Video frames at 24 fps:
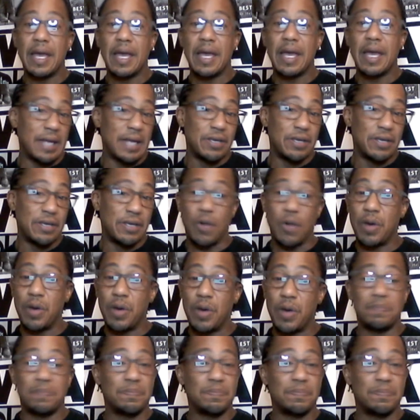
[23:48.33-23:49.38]
You know what,
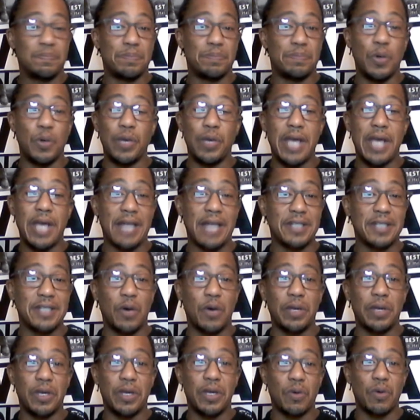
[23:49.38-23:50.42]
Poonie, I totally
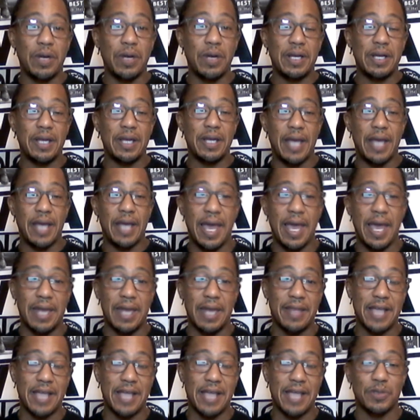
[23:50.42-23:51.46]
agree. And
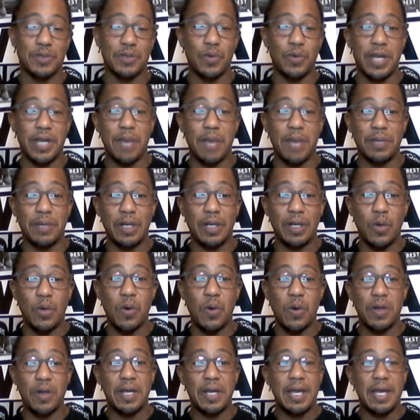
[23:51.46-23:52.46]
that's between him and the Lord.